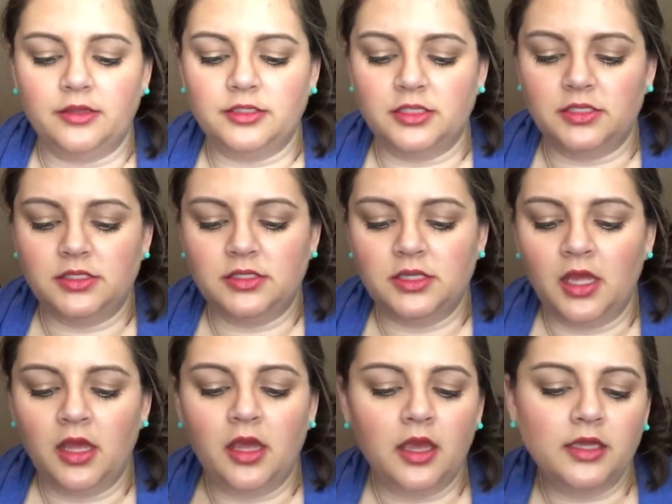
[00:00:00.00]
Just
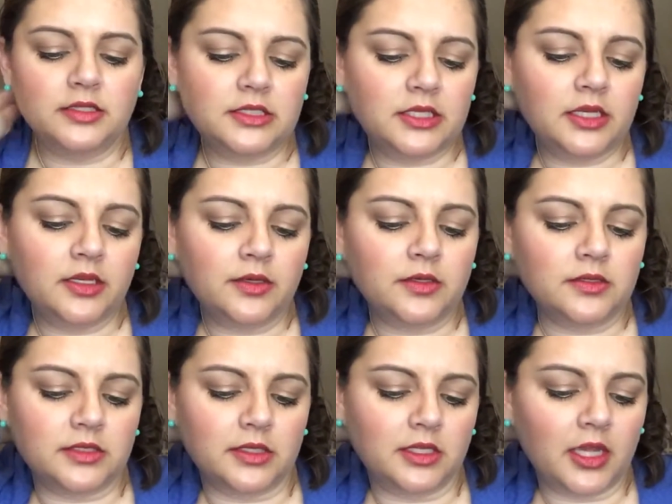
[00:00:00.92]

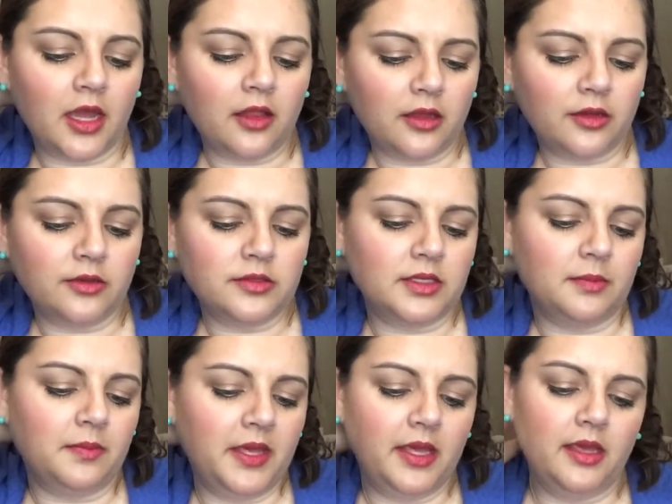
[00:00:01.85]
teals and yellows
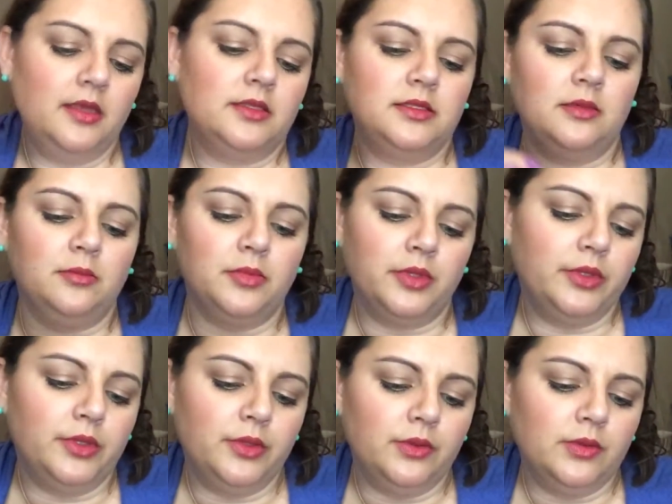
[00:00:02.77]
and pinks and
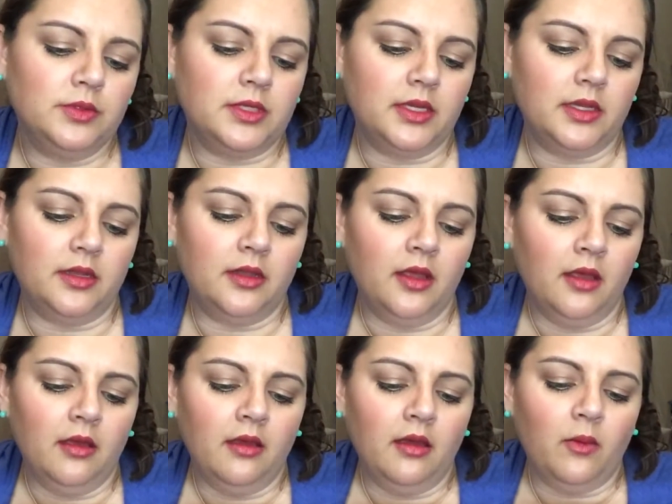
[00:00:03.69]
blues and
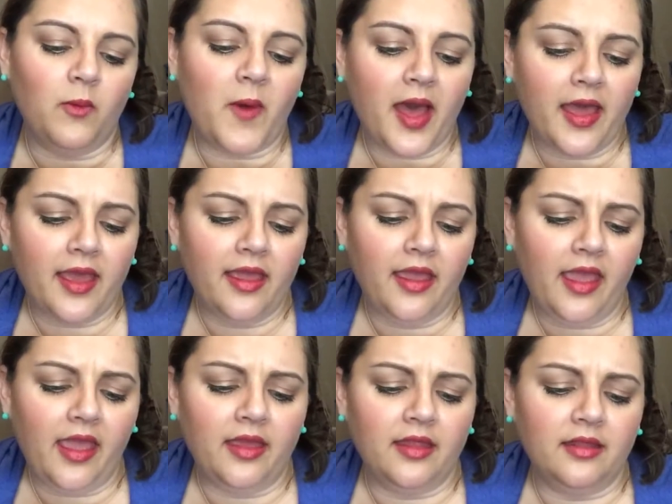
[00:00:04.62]
white
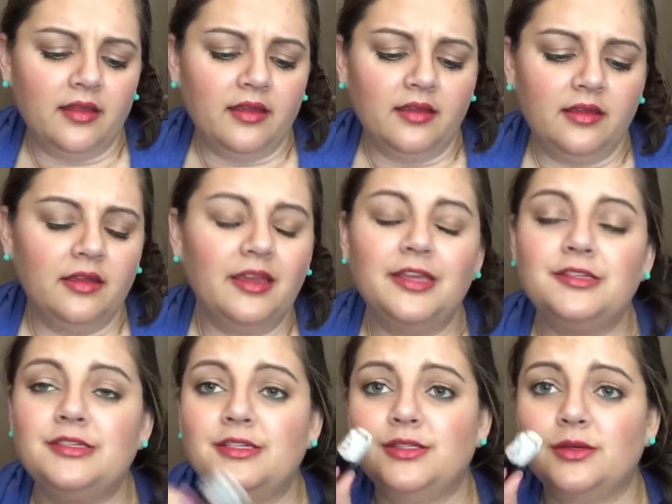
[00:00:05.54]
and
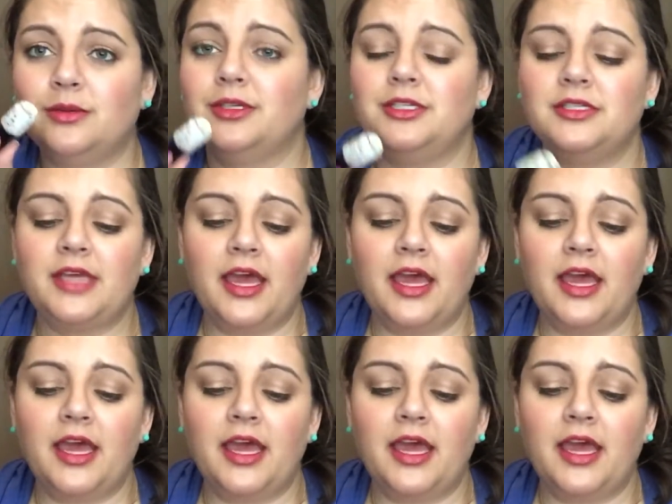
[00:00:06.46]
it's just gorgeous.